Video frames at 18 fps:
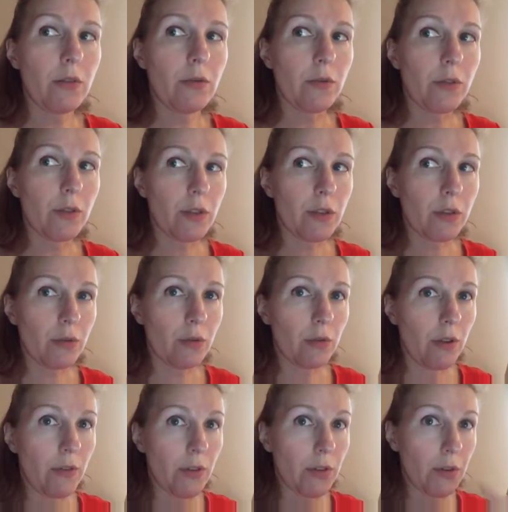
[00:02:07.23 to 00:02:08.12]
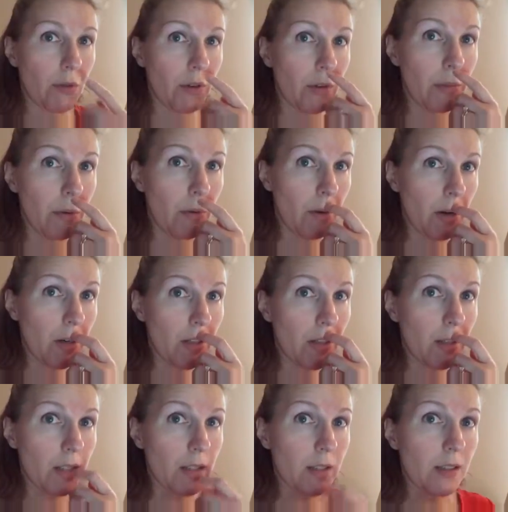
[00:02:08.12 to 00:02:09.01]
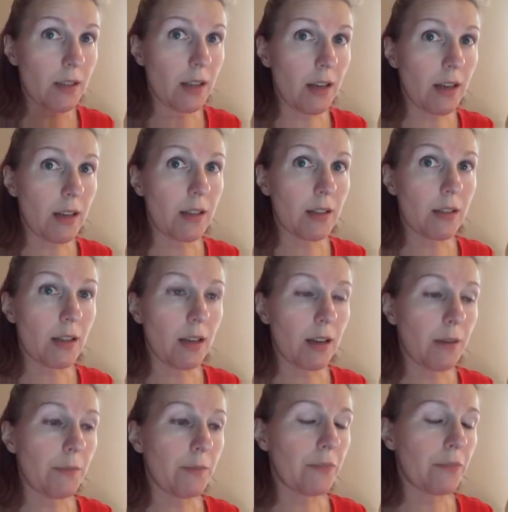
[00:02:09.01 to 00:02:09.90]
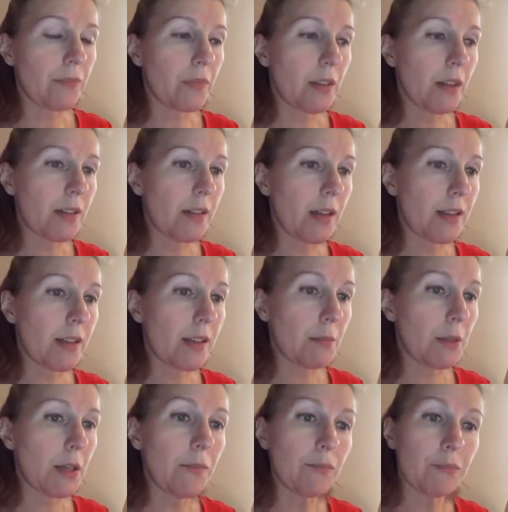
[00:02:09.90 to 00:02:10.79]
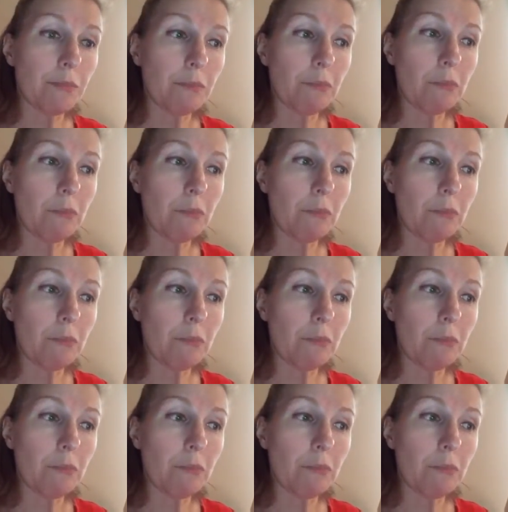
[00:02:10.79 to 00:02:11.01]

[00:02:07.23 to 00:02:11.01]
for whoever is going to be watching this and assessing me.